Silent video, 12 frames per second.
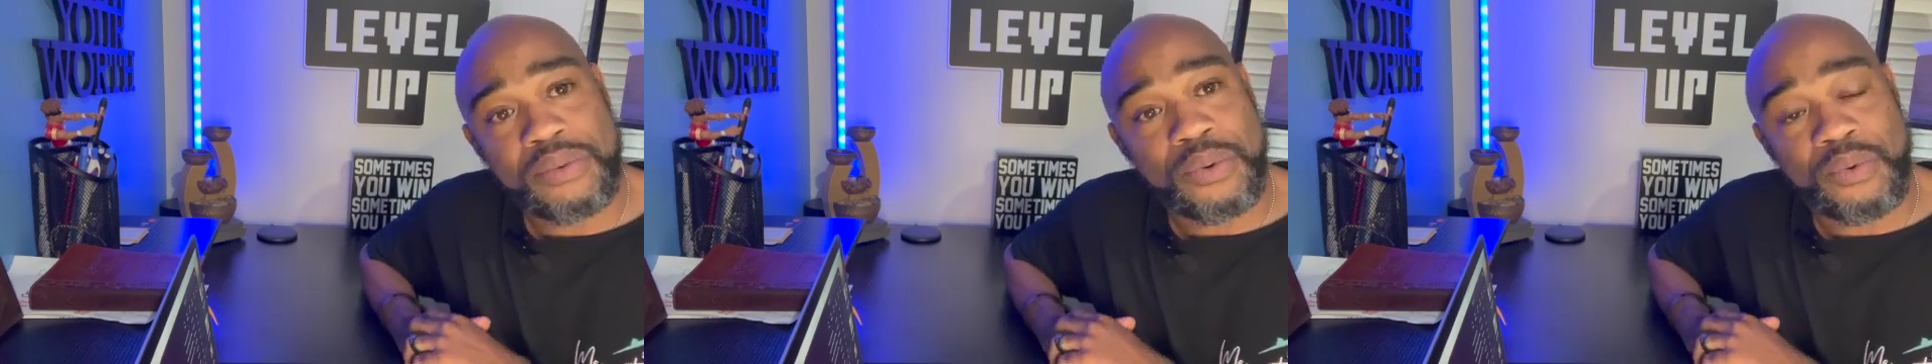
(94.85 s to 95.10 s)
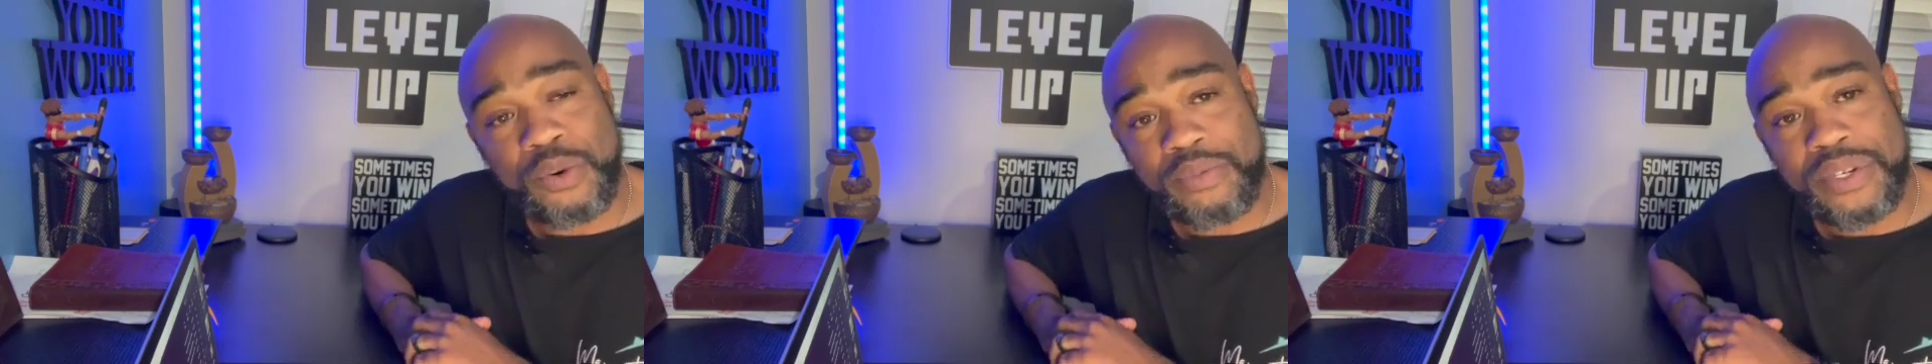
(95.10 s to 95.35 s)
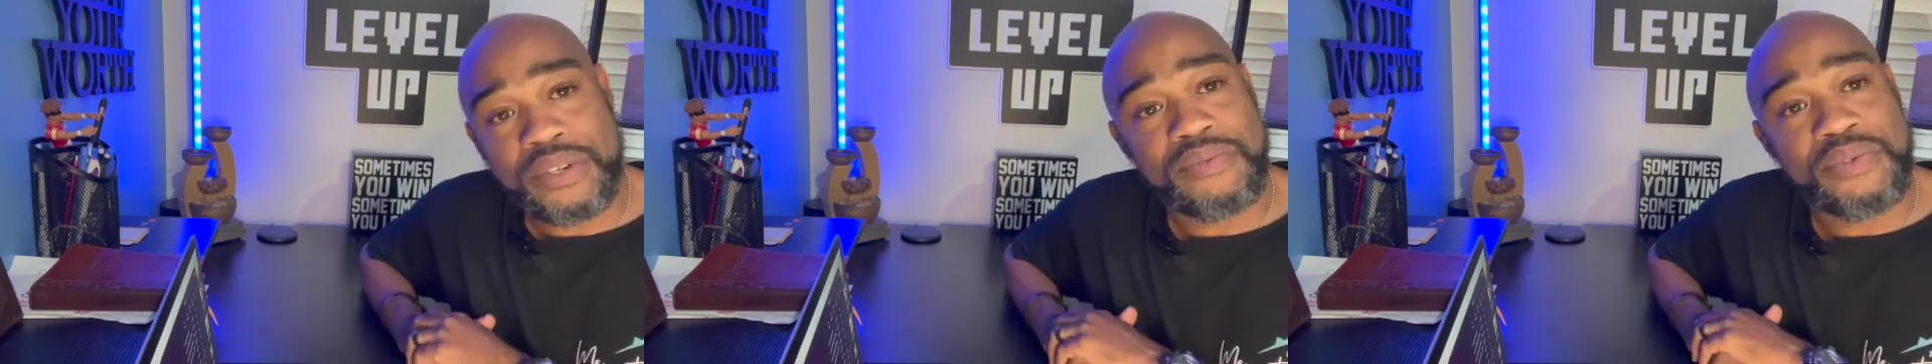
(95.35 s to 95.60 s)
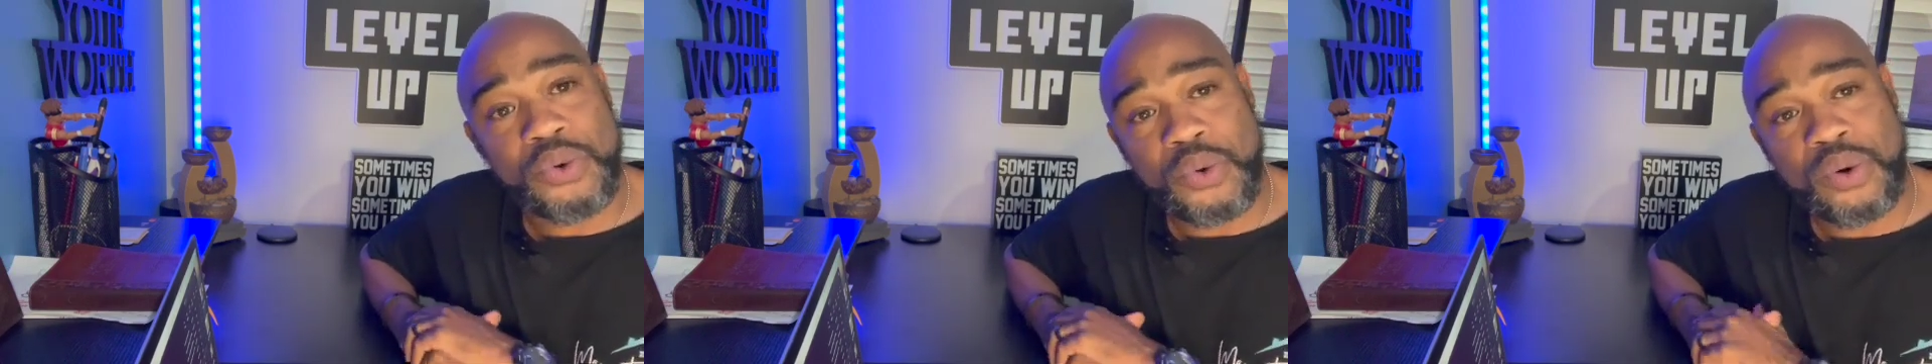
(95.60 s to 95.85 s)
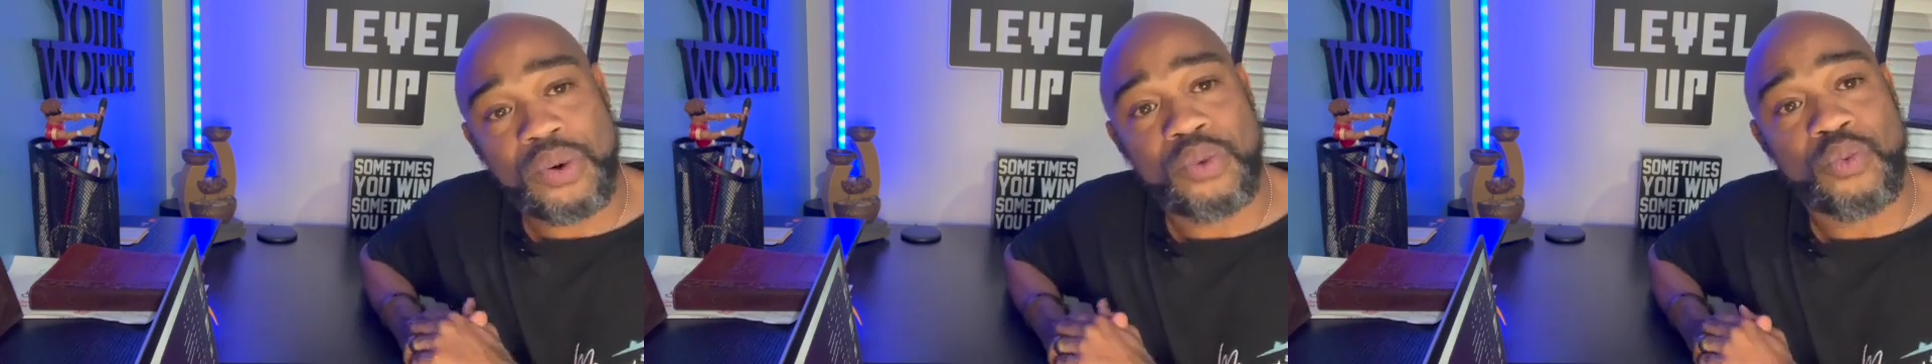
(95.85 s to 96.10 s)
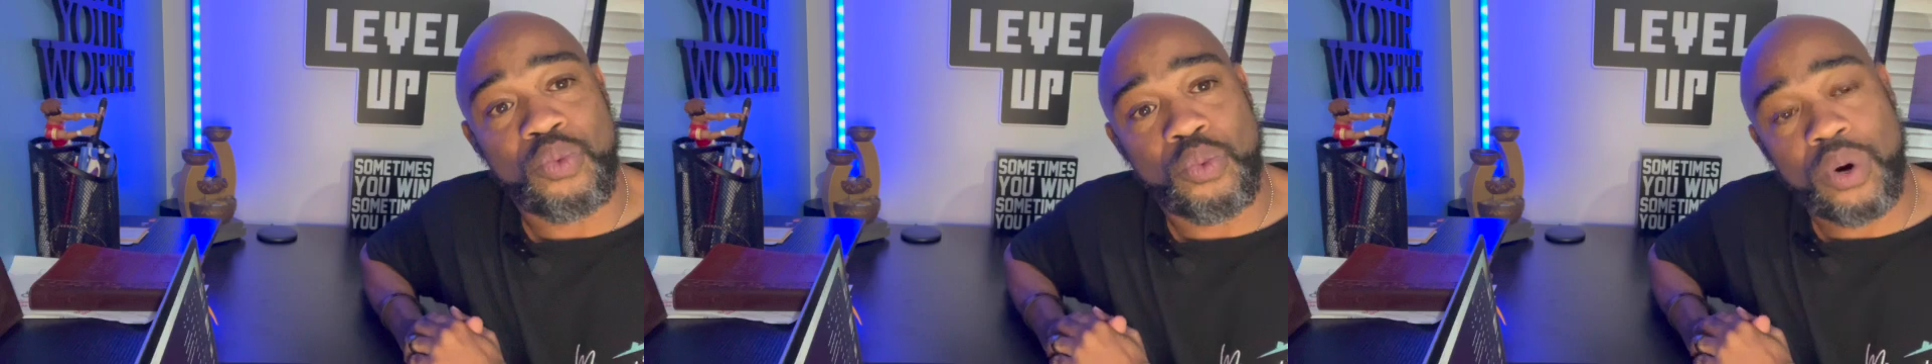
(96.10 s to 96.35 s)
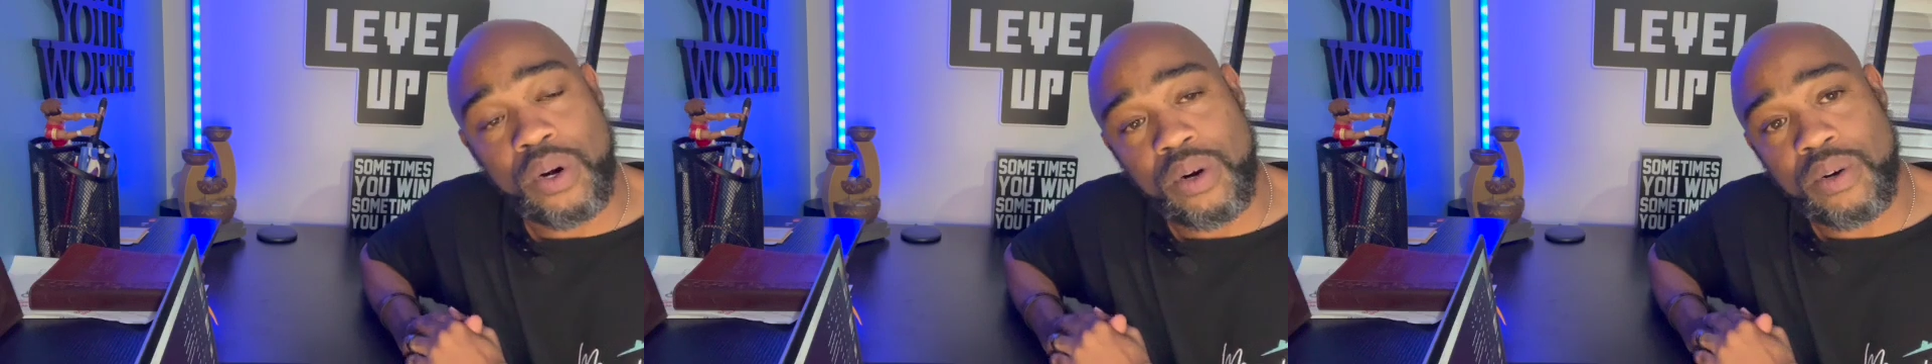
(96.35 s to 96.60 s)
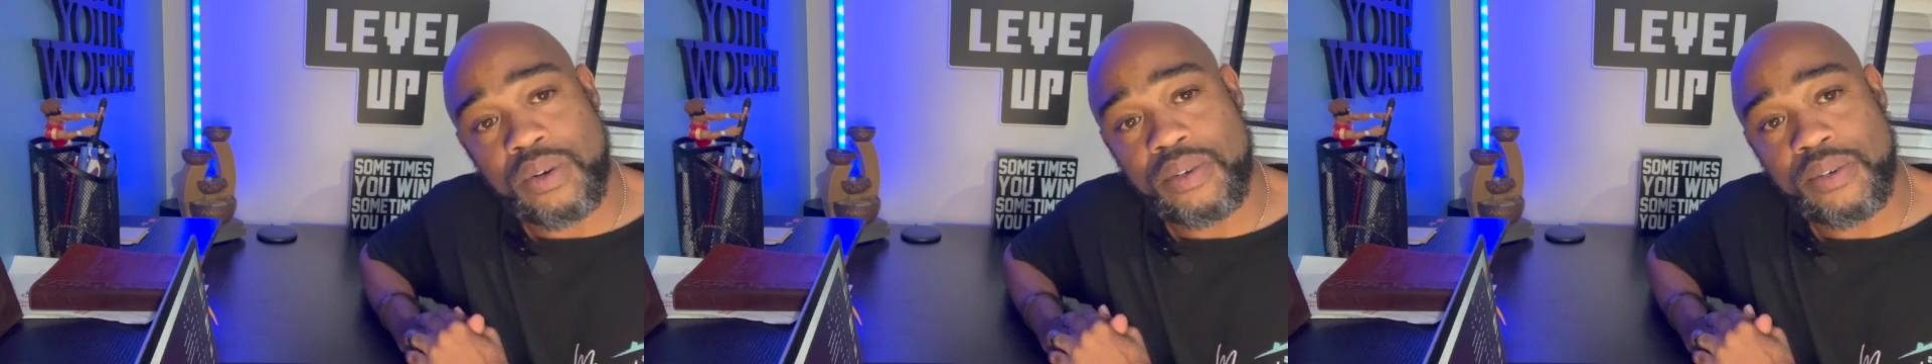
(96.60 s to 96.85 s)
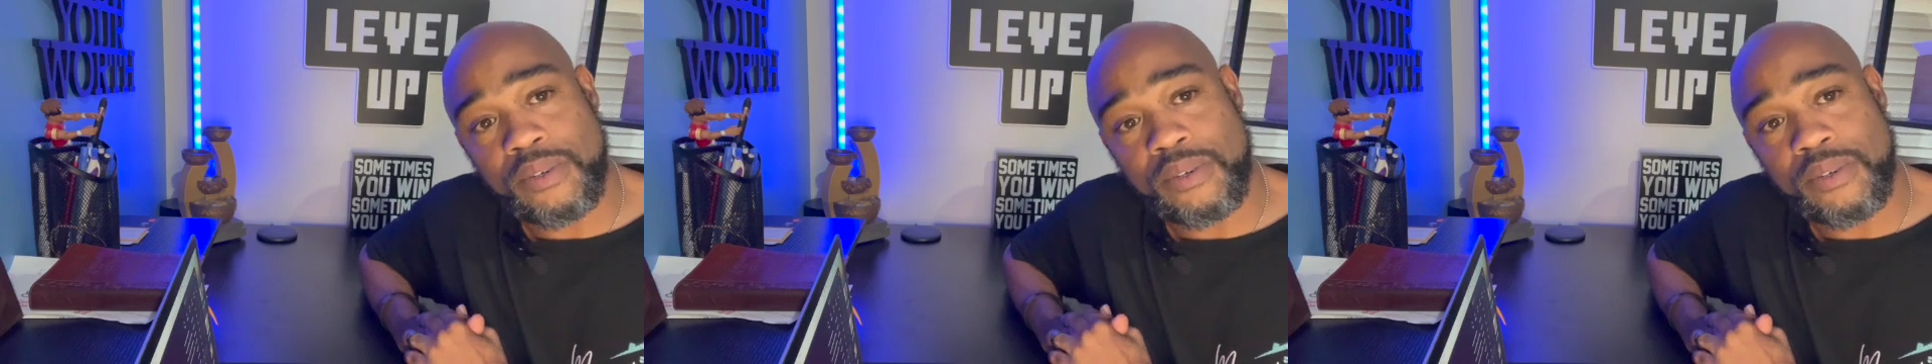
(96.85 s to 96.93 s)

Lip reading: or woman of your word.